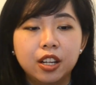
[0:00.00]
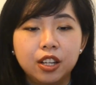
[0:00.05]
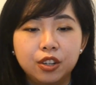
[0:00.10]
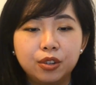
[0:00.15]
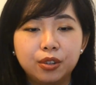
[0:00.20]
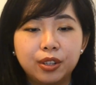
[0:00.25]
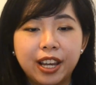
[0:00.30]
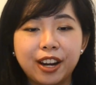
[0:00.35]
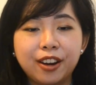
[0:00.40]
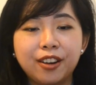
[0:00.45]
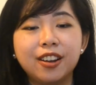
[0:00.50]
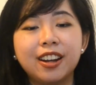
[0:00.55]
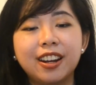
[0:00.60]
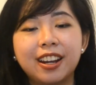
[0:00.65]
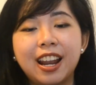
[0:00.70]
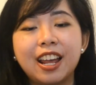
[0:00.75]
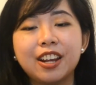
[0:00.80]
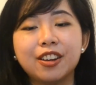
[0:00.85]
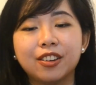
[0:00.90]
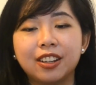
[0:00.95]
You
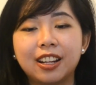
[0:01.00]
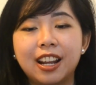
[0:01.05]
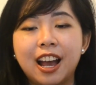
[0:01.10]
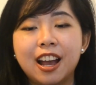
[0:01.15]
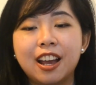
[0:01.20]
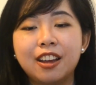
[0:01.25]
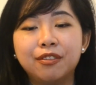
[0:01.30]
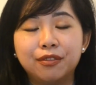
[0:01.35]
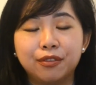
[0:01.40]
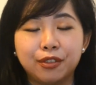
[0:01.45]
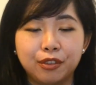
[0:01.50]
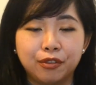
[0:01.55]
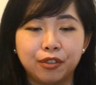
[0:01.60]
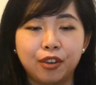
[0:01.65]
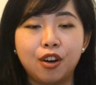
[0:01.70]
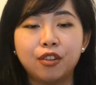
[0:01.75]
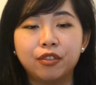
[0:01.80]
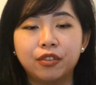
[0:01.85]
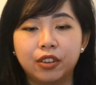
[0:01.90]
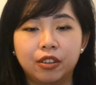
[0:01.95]
cannot let your life
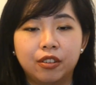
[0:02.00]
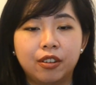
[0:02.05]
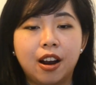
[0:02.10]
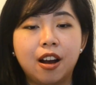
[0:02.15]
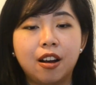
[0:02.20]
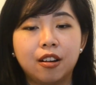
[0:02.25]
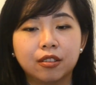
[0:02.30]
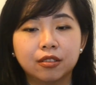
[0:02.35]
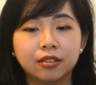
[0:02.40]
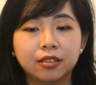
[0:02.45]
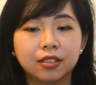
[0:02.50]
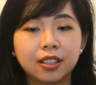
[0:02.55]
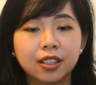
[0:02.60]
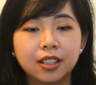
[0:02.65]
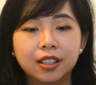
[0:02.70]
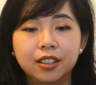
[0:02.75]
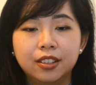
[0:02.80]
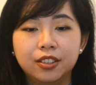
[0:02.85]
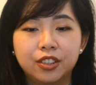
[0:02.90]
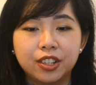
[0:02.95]
revolve around
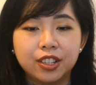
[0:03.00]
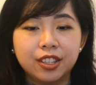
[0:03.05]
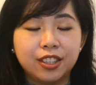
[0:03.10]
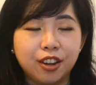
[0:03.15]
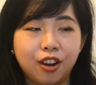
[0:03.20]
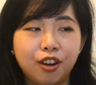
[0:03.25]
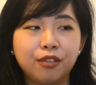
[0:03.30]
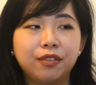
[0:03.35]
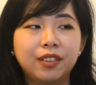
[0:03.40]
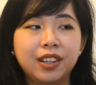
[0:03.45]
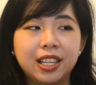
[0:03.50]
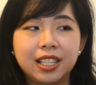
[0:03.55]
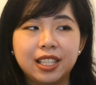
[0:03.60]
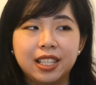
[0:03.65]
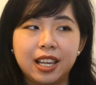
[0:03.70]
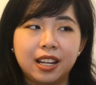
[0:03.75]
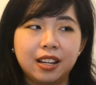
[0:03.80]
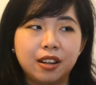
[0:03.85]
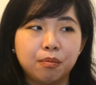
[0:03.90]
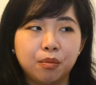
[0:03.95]
just the office
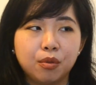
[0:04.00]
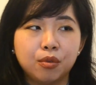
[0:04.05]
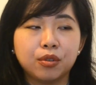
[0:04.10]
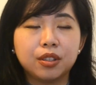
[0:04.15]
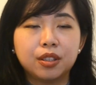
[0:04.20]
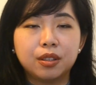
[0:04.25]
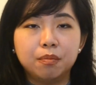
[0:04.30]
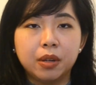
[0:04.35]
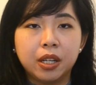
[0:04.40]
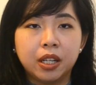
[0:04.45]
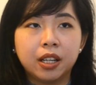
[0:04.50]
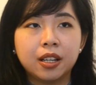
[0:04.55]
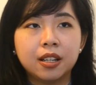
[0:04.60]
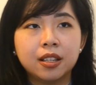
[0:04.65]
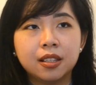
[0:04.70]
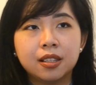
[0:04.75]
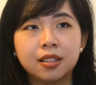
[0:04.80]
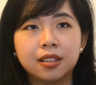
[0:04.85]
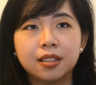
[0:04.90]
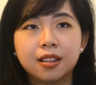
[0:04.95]
and the books,
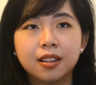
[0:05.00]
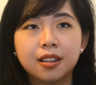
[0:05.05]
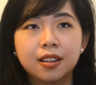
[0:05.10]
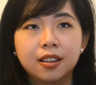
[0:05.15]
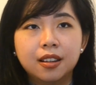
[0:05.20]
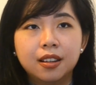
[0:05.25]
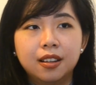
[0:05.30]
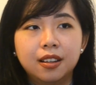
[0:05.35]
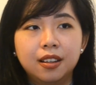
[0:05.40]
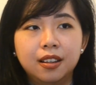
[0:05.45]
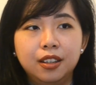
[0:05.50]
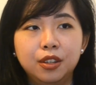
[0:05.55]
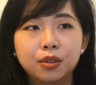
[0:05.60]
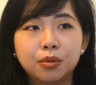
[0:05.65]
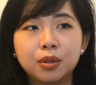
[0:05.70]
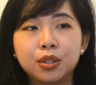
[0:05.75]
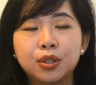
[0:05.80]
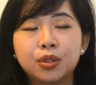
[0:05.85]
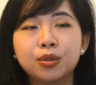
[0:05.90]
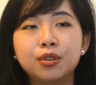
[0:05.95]
because you
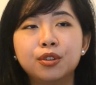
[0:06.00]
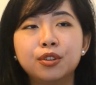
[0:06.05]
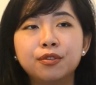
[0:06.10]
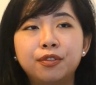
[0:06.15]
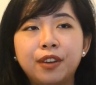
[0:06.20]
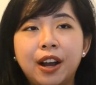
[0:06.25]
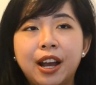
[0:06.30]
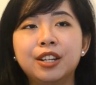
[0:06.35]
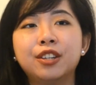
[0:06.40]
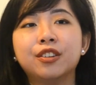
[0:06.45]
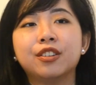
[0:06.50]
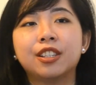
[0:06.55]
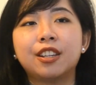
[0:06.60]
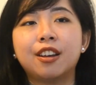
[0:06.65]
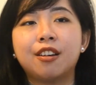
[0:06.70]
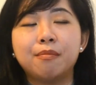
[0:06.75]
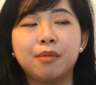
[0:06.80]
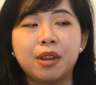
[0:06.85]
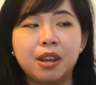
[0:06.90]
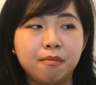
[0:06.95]
will soon find
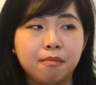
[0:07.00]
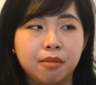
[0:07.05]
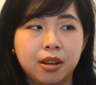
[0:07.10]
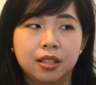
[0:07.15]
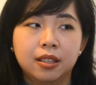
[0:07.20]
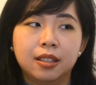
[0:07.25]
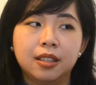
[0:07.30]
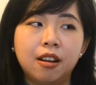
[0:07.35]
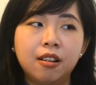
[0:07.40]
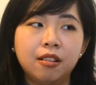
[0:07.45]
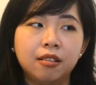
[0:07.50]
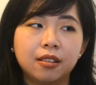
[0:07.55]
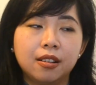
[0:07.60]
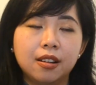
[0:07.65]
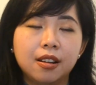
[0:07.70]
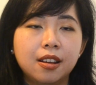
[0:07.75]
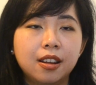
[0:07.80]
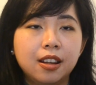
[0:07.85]
yourself being burnt out.